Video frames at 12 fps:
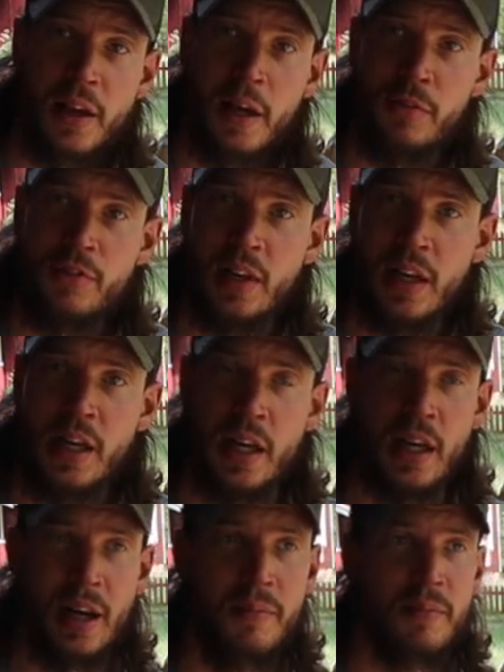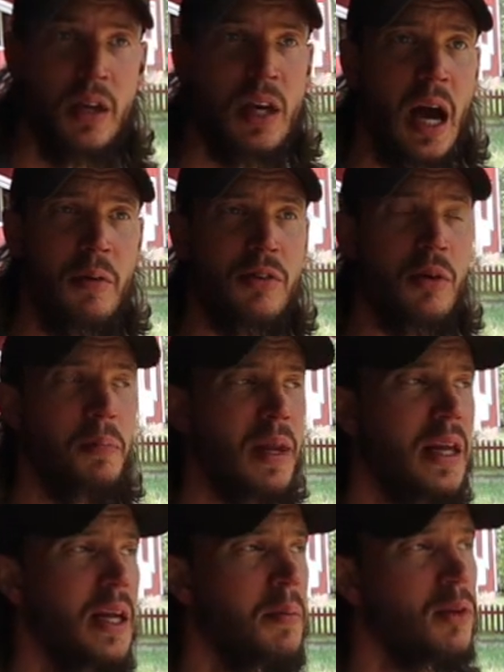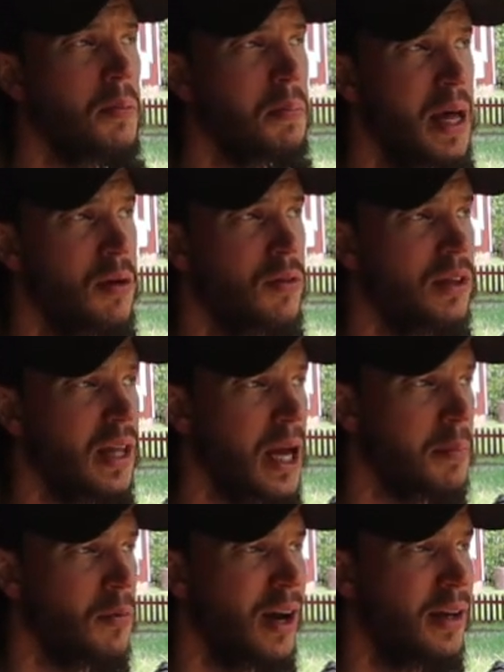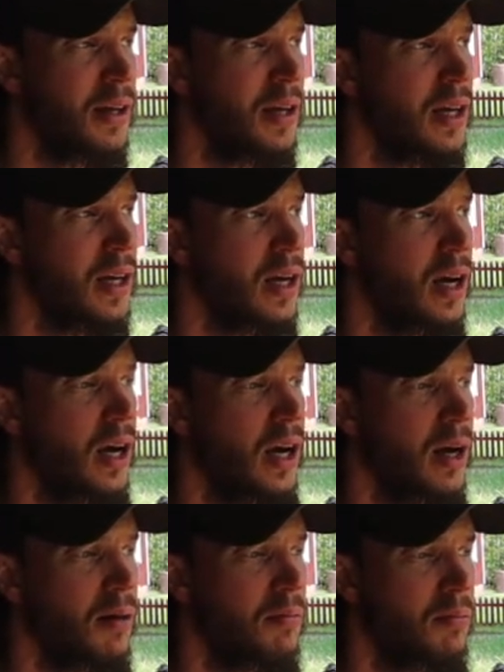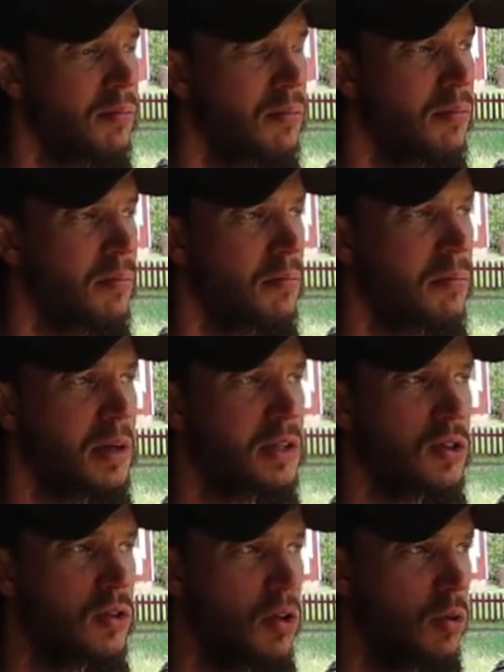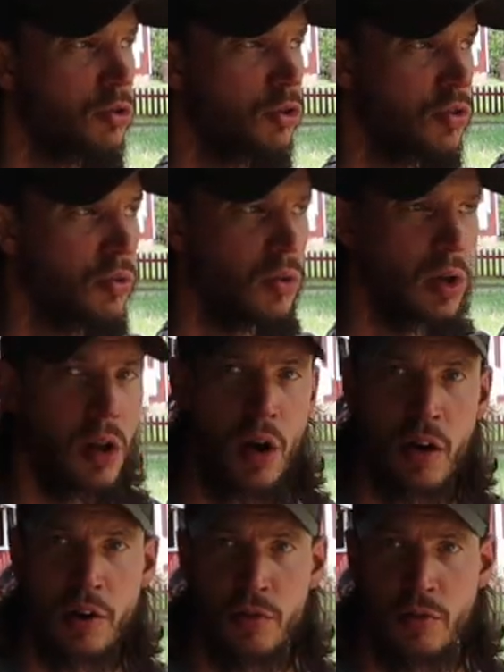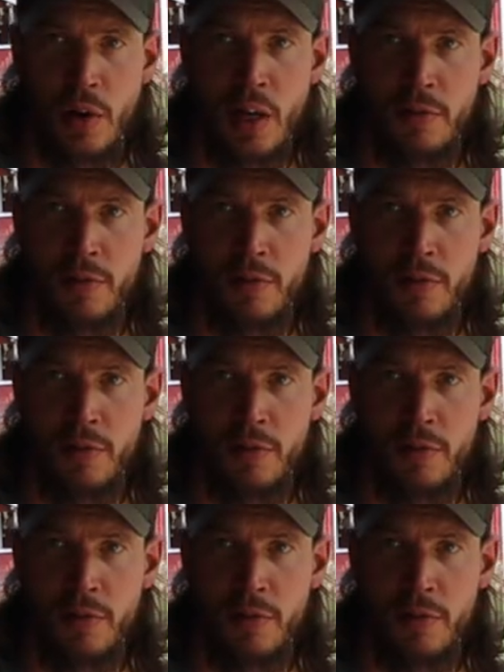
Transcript: that I'm sitting here, I was complaining about the battery time, right? But you go through logs really